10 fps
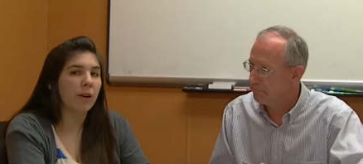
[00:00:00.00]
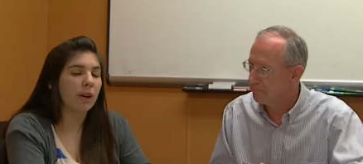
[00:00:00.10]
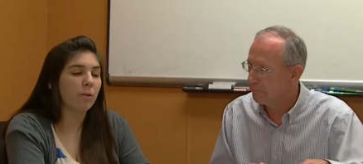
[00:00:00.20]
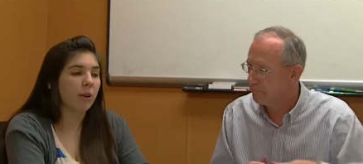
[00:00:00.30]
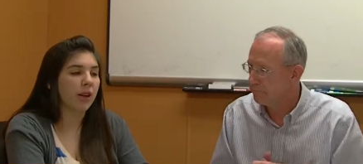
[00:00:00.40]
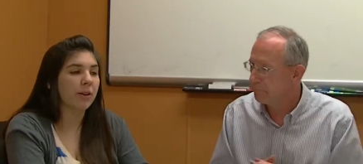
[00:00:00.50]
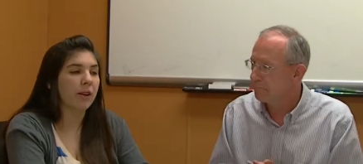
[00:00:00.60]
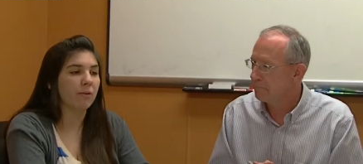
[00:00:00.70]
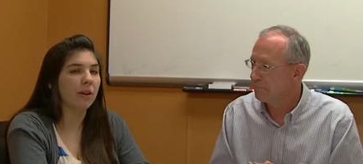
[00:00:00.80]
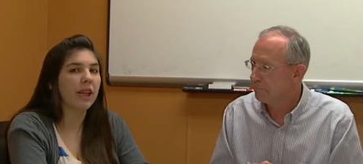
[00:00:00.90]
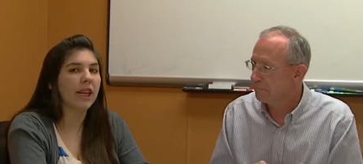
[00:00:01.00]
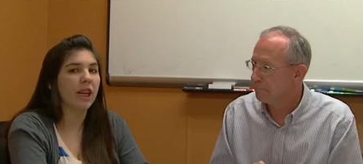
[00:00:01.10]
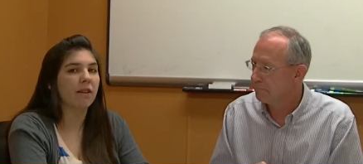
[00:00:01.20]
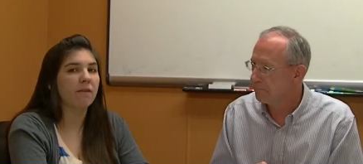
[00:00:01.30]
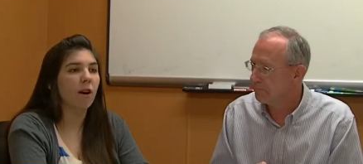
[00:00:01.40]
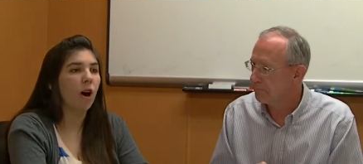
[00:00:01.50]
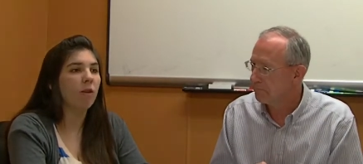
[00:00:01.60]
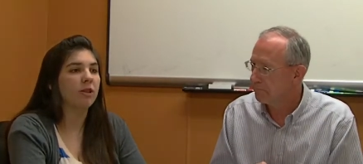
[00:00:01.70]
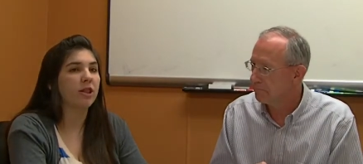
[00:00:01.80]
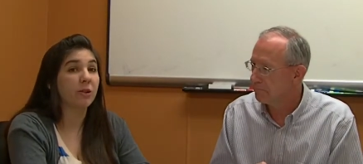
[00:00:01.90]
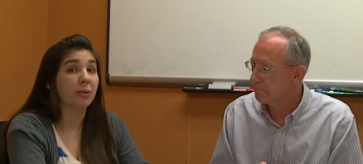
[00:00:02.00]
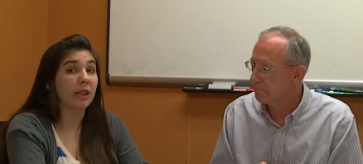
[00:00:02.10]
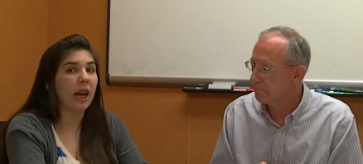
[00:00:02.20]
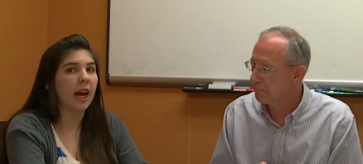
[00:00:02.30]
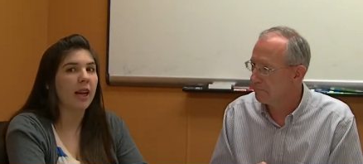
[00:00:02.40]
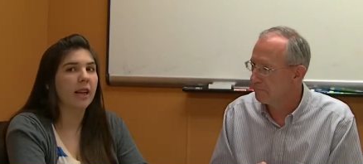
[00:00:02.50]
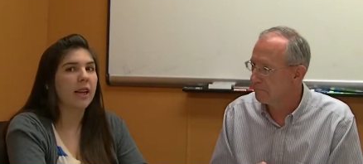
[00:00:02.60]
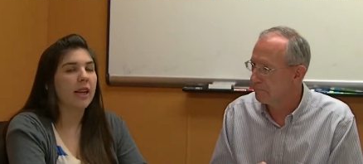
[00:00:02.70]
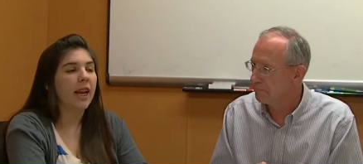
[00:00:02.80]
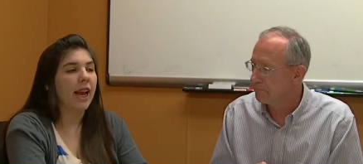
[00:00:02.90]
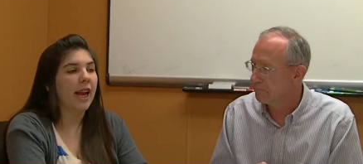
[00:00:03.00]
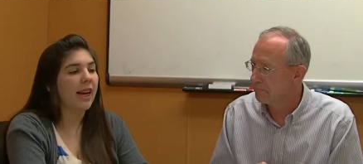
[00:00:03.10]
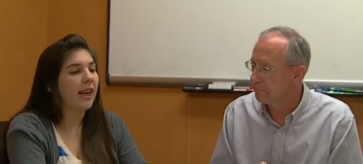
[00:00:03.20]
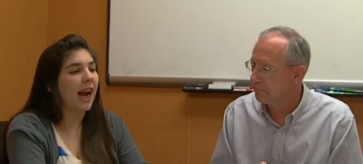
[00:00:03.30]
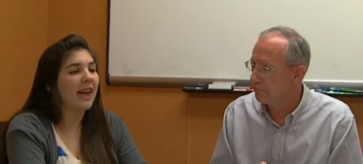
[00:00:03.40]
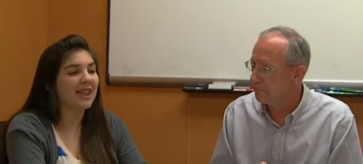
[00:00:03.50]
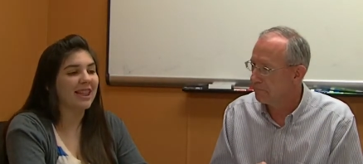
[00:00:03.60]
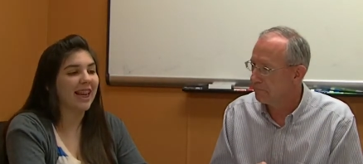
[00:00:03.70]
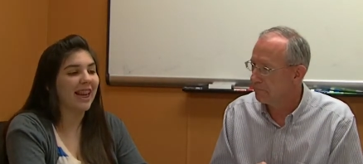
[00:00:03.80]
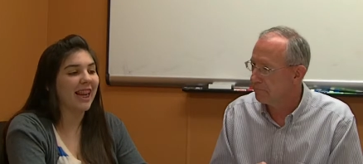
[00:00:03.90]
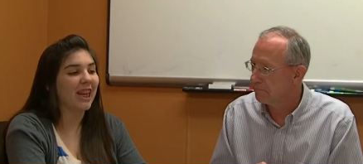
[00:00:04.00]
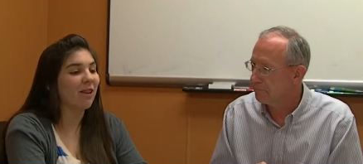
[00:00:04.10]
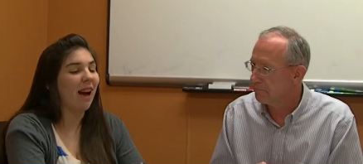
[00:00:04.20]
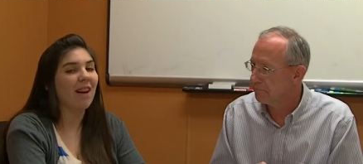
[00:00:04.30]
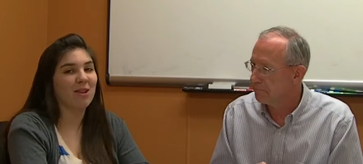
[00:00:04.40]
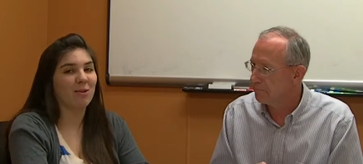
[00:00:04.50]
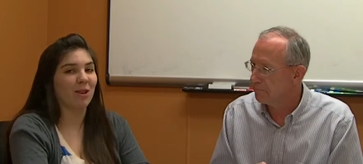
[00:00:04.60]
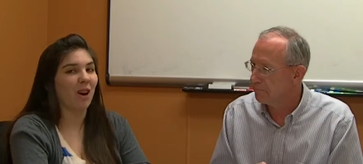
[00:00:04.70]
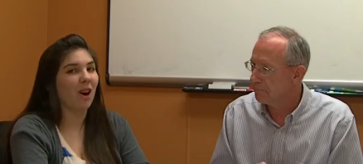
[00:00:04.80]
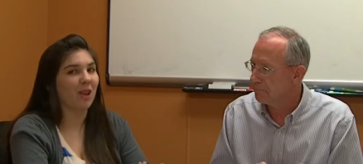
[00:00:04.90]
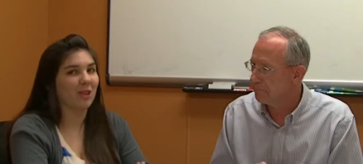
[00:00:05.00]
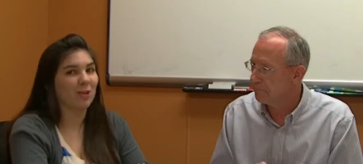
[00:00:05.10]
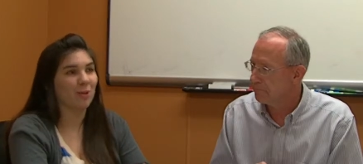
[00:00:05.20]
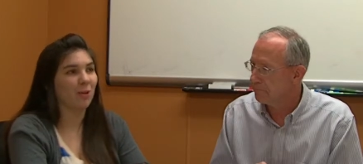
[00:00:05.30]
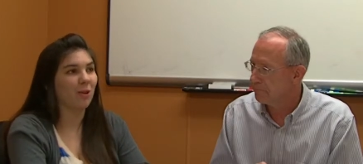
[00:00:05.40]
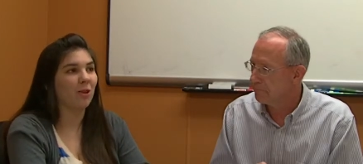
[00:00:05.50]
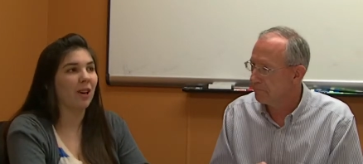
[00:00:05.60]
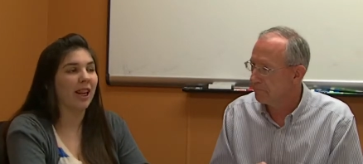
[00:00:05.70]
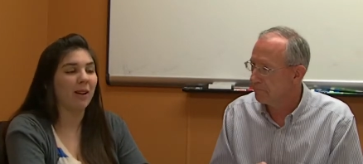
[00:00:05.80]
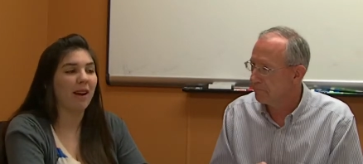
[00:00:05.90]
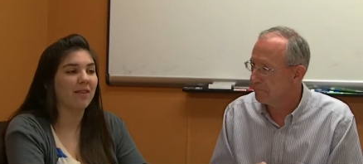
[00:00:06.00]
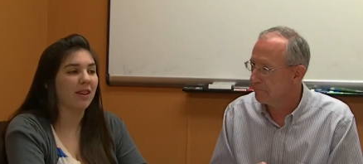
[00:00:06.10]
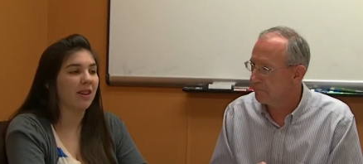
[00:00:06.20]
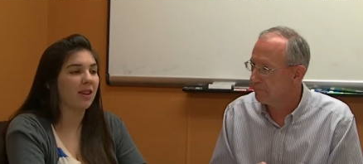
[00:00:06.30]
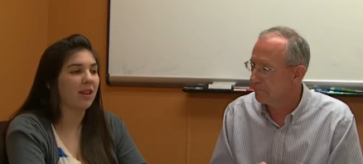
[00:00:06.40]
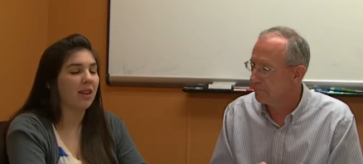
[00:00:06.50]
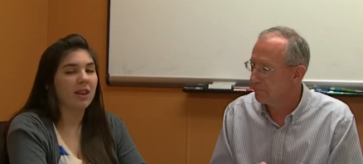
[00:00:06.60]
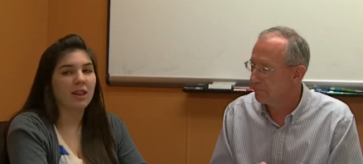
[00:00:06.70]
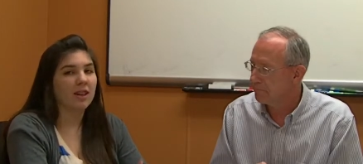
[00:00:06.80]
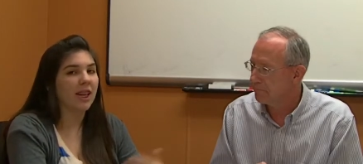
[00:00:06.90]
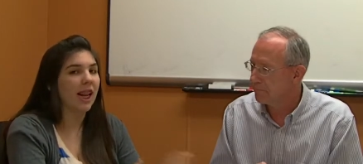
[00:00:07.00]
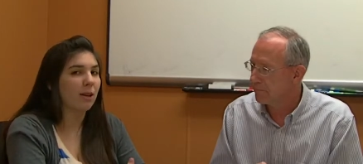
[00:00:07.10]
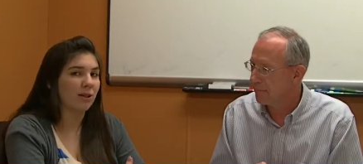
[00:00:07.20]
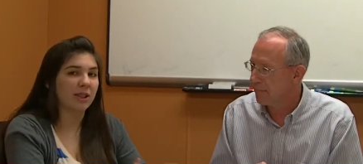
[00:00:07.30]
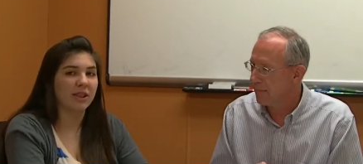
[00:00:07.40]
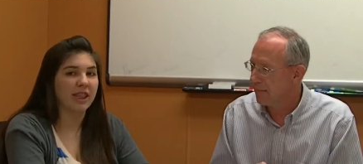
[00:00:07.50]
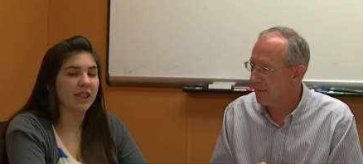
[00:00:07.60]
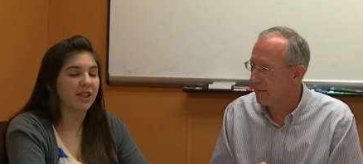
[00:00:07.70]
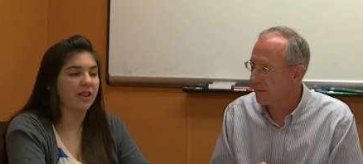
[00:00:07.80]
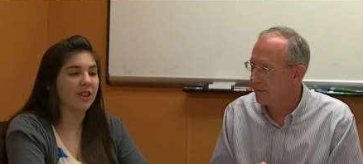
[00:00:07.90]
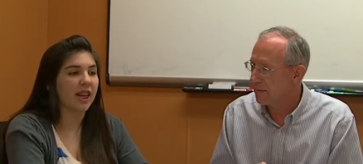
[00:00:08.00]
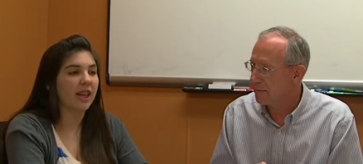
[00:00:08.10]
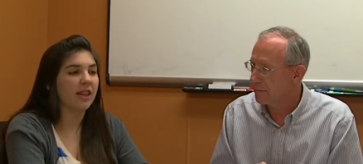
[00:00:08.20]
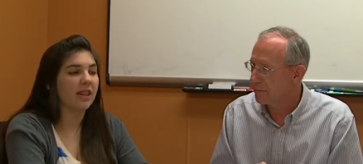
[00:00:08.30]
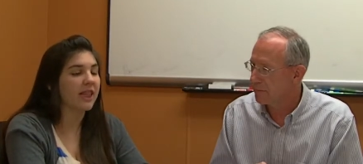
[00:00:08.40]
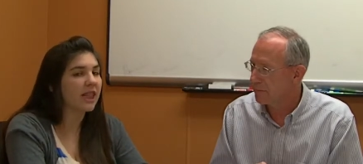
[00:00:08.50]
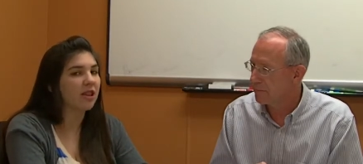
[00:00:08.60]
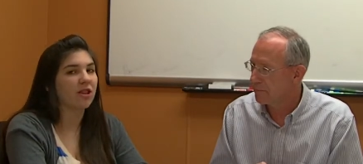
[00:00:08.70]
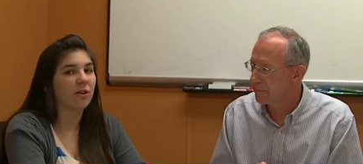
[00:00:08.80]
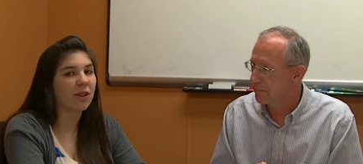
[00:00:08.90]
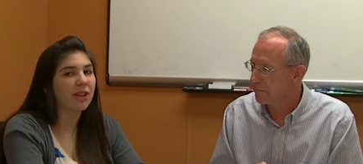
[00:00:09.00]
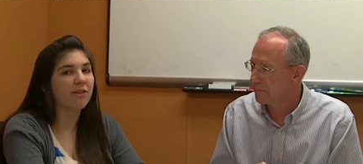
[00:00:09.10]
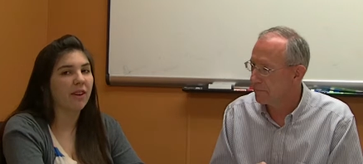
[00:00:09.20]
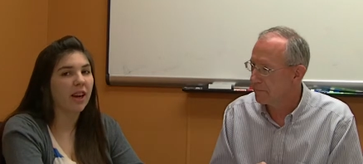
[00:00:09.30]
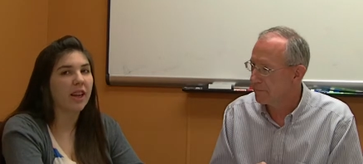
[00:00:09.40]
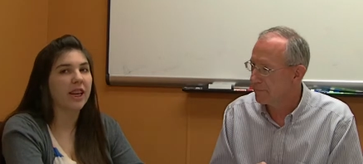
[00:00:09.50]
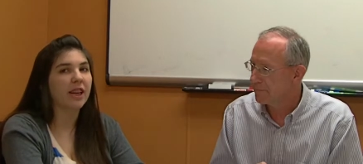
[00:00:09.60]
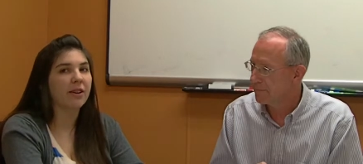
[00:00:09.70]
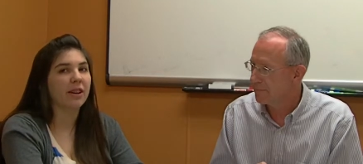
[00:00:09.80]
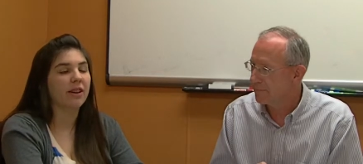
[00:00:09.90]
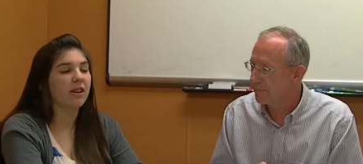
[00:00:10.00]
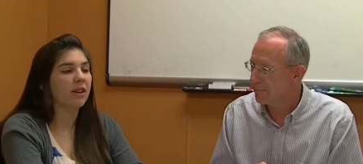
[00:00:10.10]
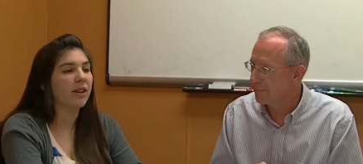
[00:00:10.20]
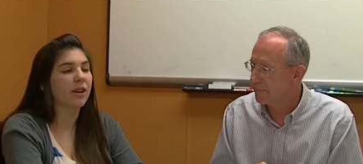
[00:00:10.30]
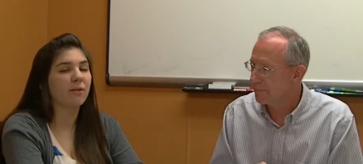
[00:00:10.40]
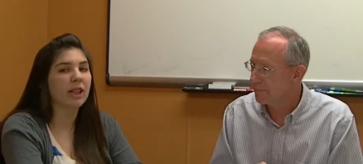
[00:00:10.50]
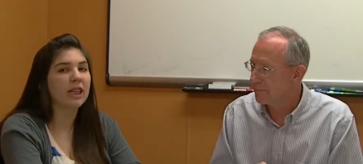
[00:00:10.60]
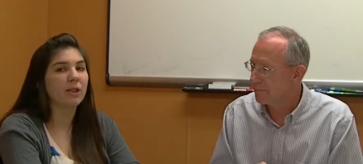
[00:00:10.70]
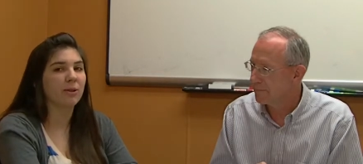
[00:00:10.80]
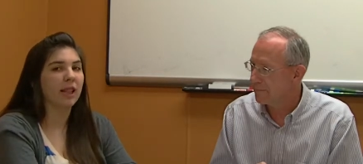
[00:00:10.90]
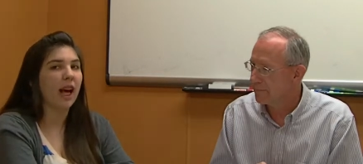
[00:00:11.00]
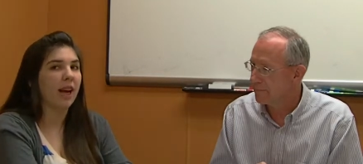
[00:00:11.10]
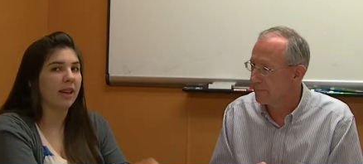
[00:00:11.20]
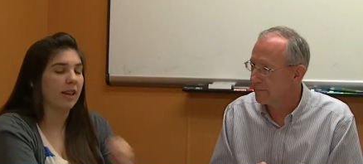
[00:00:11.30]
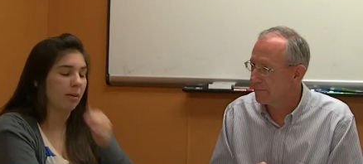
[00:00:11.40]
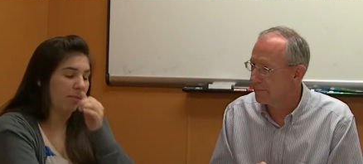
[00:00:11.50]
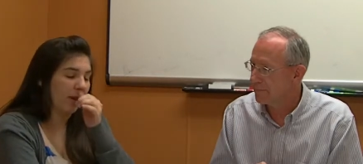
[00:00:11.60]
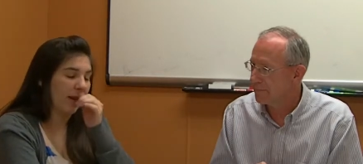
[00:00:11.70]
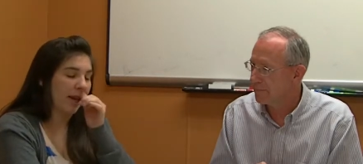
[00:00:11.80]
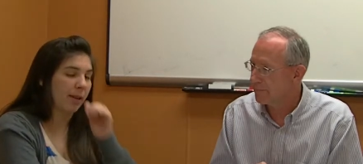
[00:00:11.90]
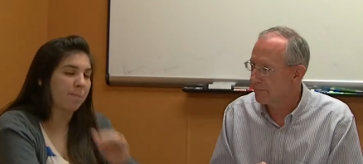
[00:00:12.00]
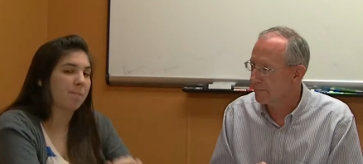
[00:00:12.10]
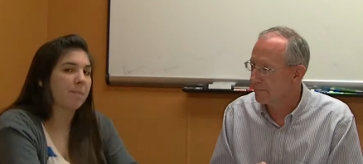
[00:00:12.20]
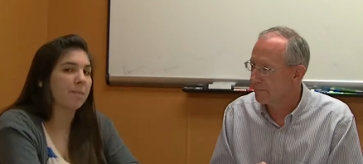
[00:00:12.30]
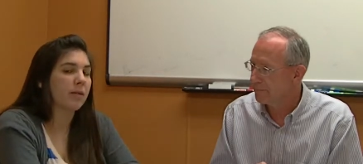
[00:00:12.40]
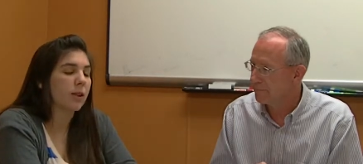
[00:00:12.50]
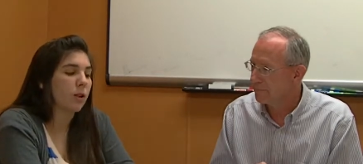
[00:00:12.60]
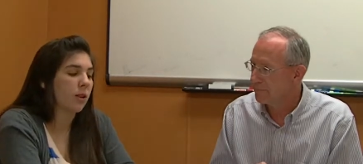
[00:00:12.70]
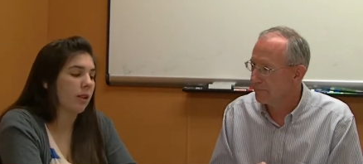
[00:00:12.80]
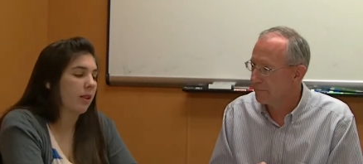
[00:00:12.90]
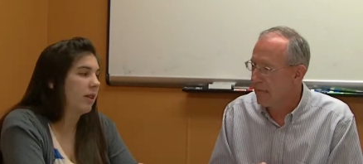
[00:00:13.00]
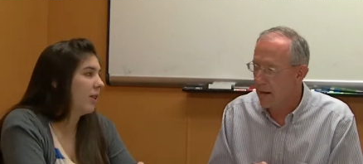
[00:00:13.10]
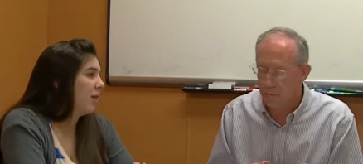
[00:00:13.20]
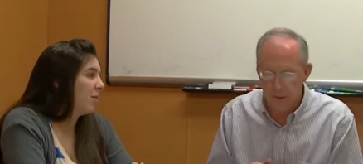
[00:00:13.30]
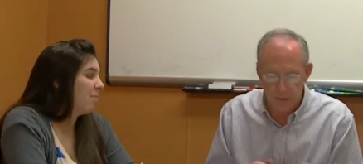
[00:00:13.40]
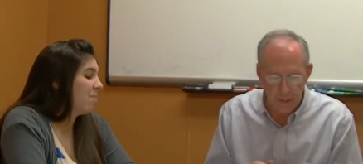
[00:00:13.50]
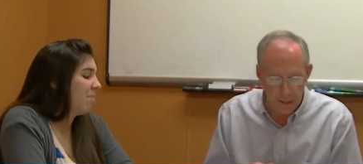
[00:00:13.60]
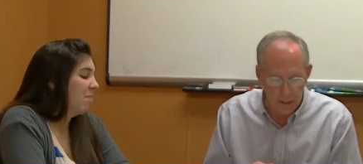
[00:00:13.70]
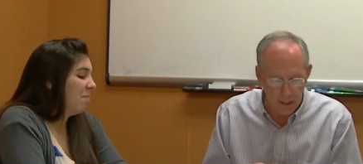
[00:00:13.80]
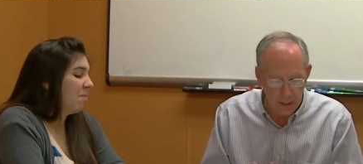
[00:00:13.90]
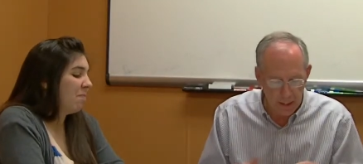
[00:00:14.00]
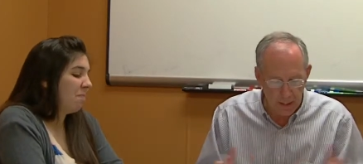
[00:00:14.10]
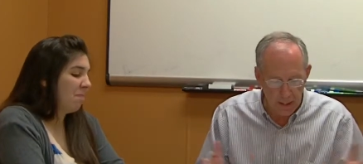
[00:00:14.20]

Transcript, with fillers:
Speaker 1: point where you can really get involved and do a lot. And I just say you have to work hard in school and you have to connect with your teachers. And the teachers are really fun and you can, you can really do a lot at Buckeye.
Speaker 2: Outstanding. And